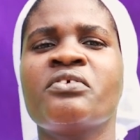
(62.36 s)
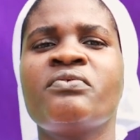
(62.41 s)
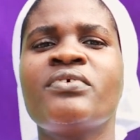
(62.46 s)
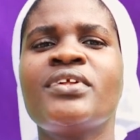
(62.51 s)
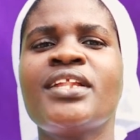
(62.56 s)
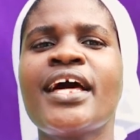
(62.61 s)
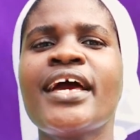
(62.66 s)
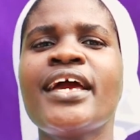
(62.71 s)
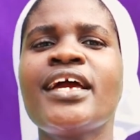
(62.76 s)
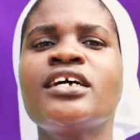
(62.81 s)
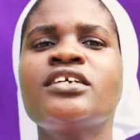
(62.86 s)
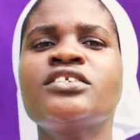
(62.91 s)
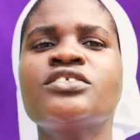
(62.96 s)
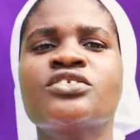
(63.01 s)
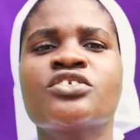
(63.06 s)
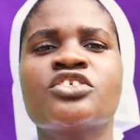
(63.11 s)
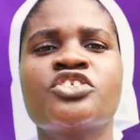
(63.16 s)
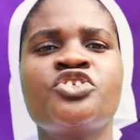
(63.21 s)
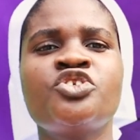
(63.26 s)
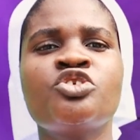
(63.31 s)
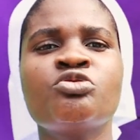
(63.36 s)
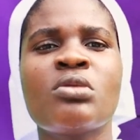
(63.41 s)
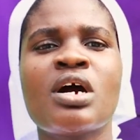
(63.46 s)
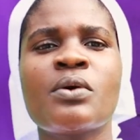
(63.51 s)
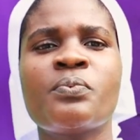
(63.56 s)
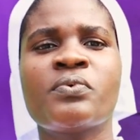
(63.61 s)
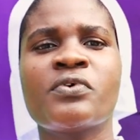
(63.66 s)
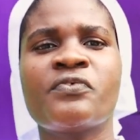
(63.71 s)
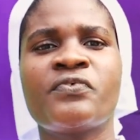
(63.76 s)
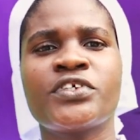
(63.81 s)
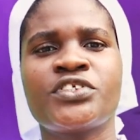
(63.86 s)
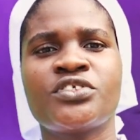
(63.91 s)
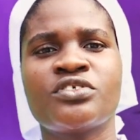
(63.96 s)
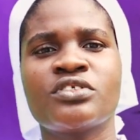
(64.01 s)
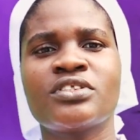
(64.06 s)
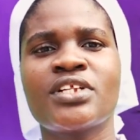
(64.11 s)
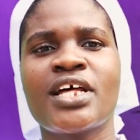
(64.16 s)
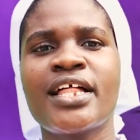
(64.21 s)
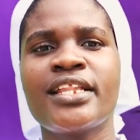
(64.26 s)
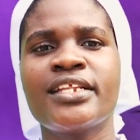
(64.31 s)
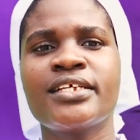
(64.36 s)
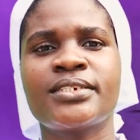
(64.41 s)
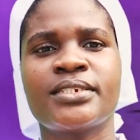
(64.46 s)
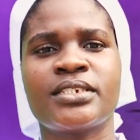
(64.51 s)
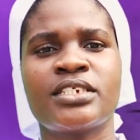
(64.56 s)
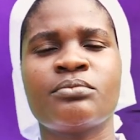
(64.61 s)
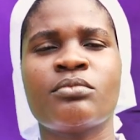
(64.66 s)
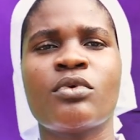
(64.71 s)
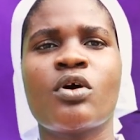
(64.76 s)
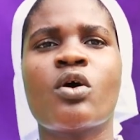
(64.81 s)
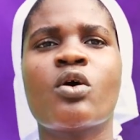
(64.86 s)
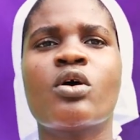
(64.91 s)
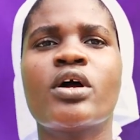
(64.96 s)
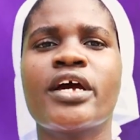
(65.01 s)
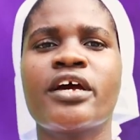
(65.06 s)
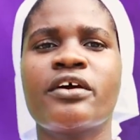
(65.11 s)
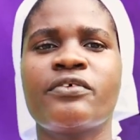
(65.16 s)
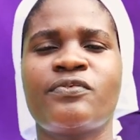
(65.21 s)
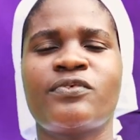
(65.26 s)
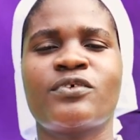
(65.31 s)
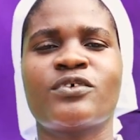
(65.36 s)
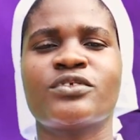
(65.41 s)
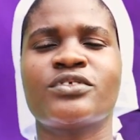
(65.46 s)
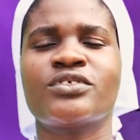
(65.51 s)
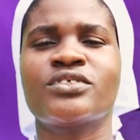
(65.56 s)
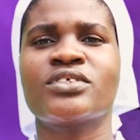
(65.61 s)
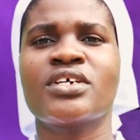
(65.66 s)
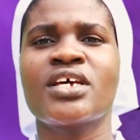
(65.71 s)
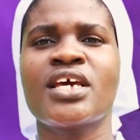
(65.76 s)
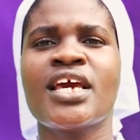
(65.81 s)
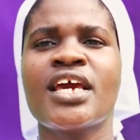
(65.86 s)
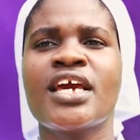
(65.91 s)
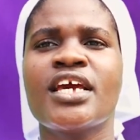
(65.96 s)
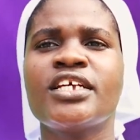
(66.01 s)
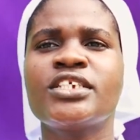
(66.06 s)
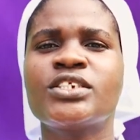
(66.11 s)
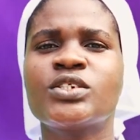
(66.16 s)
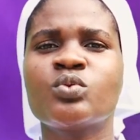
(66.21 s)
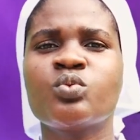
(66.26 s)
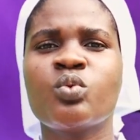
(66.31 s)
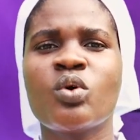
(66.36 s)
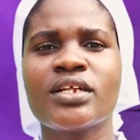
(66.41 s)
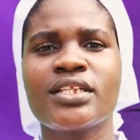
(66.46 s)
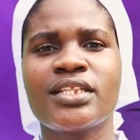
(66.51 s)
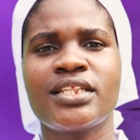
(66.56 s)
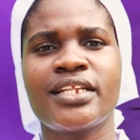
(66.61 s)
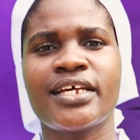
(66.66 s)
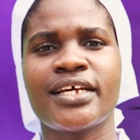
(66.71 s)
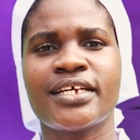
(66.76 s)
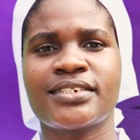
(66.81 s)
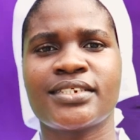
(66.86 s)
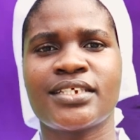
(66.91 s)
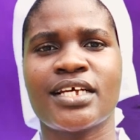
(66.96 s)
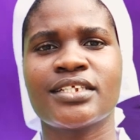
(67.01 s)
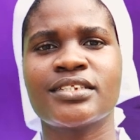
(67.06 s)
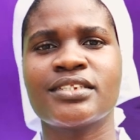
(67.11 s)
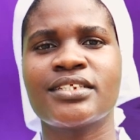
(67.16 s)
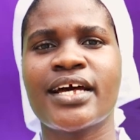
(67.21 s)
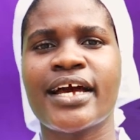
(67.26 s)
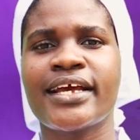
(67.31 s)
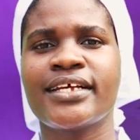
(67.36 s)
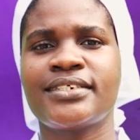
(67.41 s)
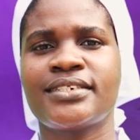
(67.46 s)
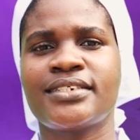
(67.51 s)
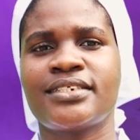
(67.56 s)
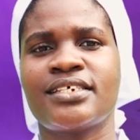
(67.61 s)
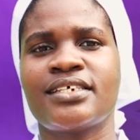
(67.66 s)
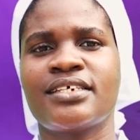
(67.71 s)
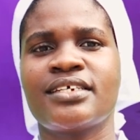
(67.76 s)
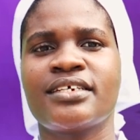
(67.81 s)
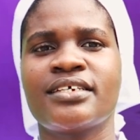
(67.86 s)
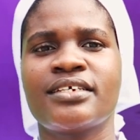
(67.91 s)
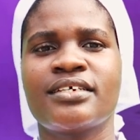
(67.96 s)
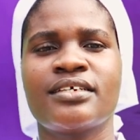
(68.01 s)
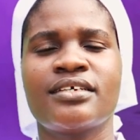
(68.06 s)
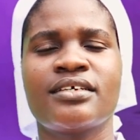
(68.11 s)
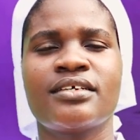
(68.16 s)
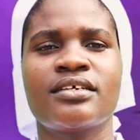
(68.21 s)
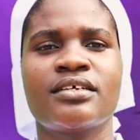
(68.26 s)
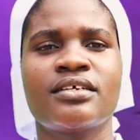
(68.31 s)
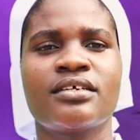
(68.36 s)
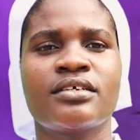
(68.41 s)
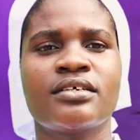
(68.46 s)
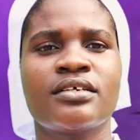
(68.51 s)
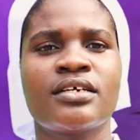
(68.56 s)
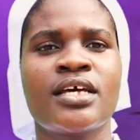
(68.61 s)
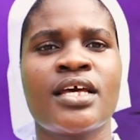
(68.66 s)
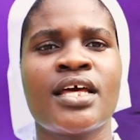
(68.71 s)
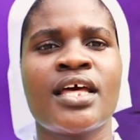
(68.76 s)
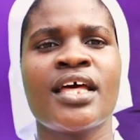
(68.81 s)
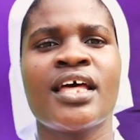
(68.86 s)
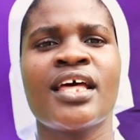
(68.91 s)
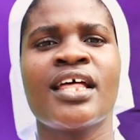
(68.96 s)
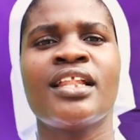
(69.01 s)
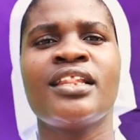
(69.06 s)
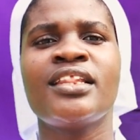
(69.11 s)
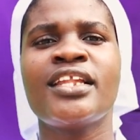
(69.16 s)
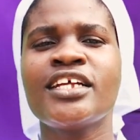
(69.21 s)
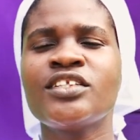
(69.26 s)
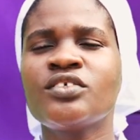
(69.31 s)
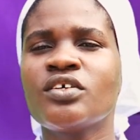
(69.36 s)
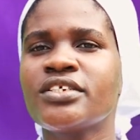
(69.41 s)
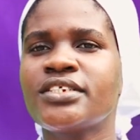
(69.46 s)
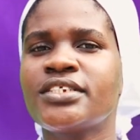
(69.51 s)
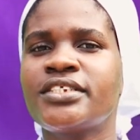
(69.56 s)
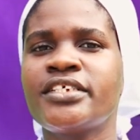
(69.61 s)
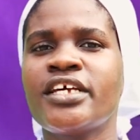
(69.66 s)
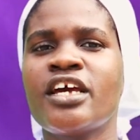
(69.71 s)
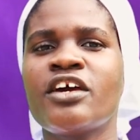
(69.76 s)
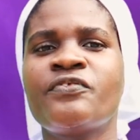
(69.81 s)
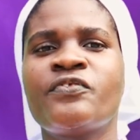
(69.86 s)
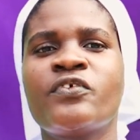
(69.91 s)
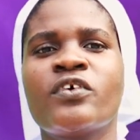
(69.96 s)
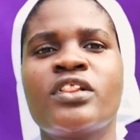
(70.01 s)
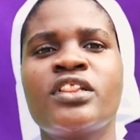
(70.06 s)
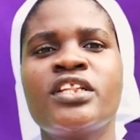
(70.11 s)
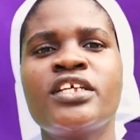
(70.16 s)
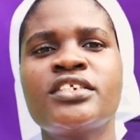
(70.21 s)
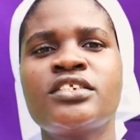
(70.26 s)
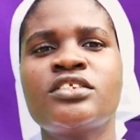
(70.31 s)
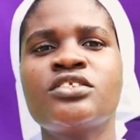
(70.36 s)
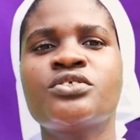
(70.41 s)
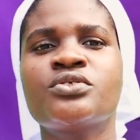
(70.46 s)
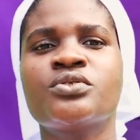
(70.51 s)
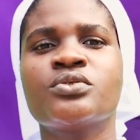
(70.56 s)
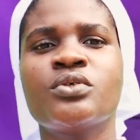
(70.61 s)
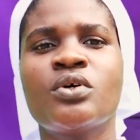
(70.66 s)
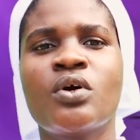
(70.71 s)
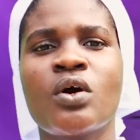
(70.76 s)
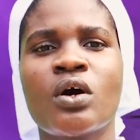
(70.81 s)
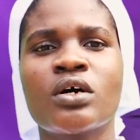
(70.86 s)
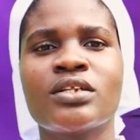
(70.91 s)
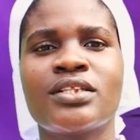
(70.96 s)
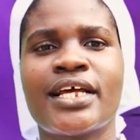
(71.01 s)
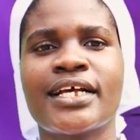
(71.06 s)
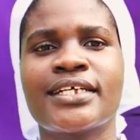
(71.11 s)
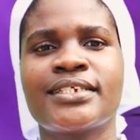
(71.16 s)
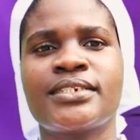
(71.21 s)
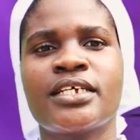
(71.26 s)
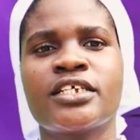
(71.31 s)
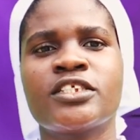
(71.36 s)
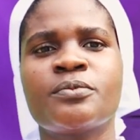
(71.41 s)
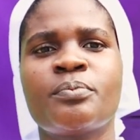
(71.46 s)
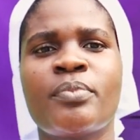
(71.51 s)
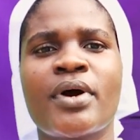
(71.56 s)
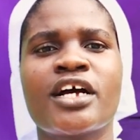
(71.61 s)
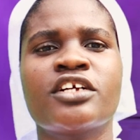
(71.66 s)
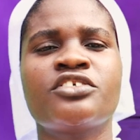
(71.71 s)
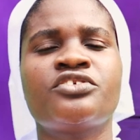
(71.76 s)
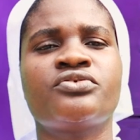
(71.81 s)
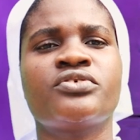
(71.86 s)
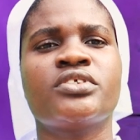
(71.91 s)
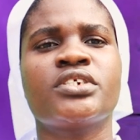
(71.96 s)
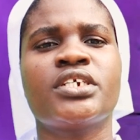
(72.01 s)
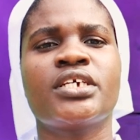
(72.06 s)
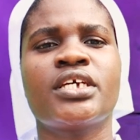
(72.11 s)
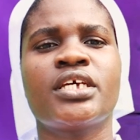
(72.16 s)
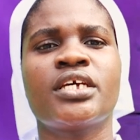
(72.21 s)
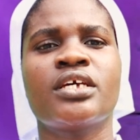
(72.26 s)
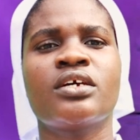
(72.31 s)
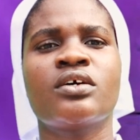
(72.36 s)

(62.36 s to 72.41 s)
Reliance on human professionalism or efforts is worthless and dicey. Let us therefore listen to God like St. Patrick,